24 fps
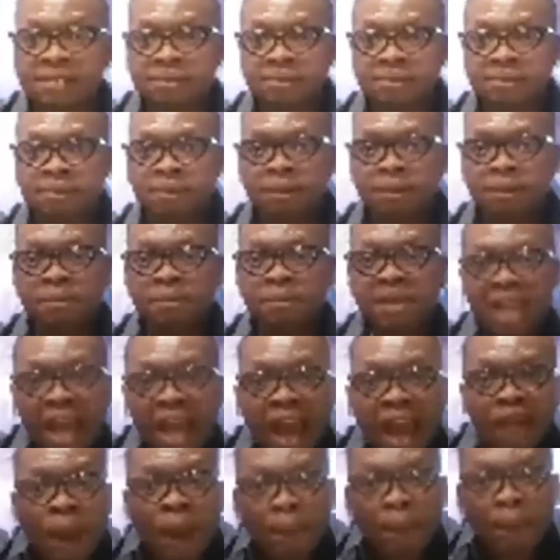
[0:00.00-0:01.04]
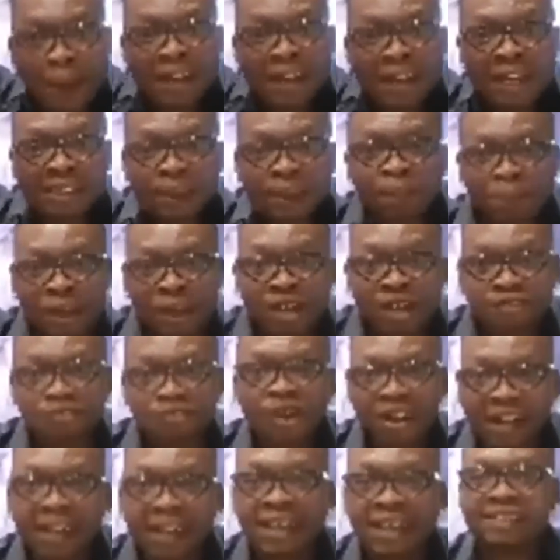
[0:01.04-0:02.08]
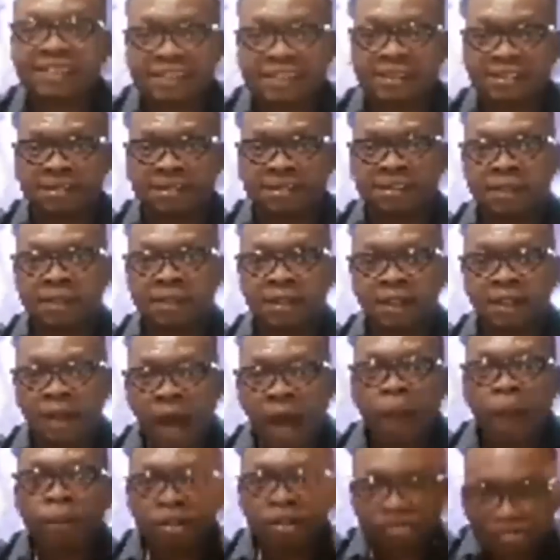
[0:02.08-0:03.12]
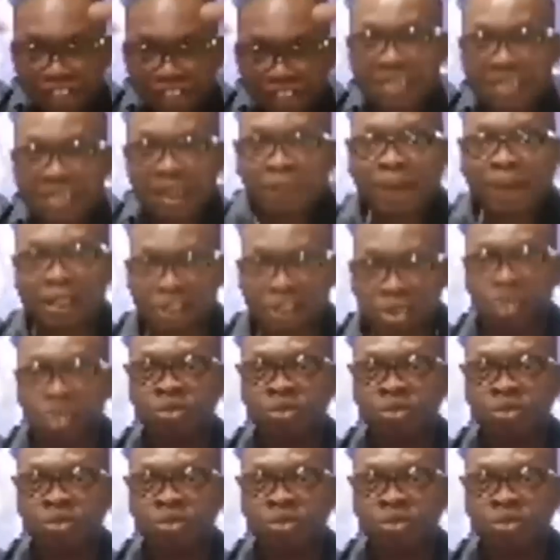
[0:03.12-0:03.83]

Me area brothers in 24 killers. I almost shot them aso.